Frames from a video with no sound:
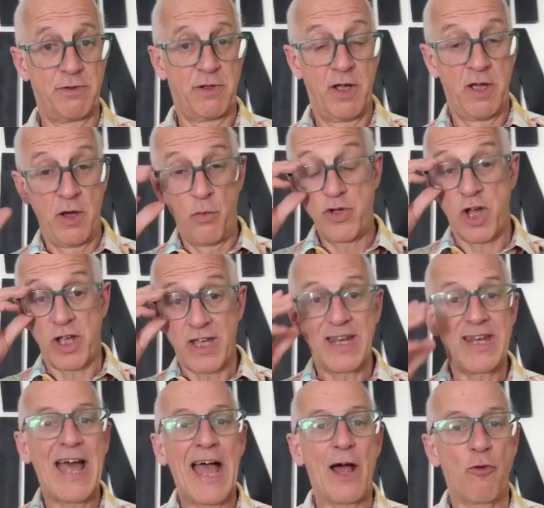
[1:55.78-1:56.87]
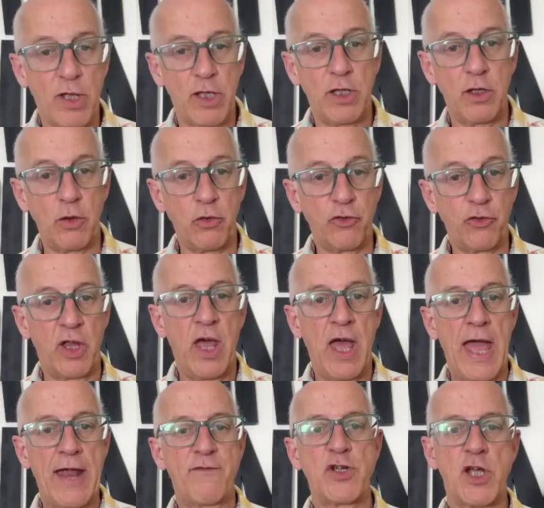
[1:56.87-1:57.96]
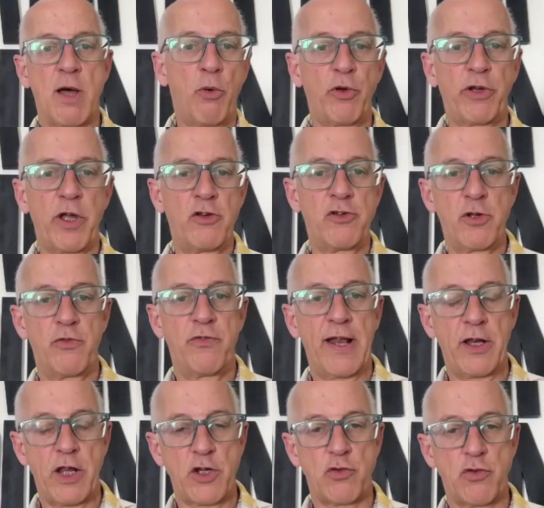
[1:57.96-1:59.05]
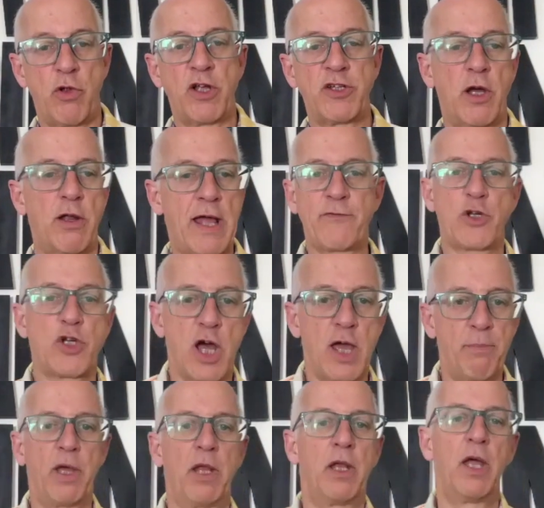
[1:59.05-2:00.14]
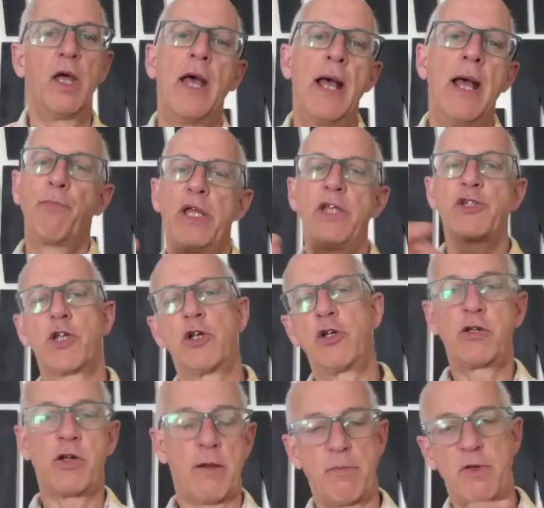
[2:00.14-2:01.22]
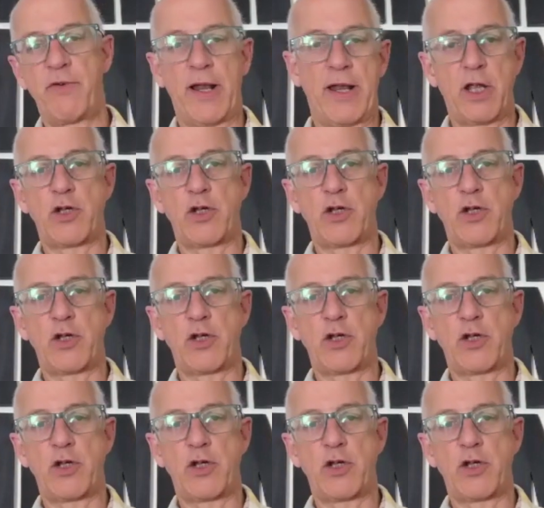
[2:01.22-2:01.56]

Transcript: which I can reuse. Every time I want to go and do a validation rule, I don't have to type in, please could you create me a validation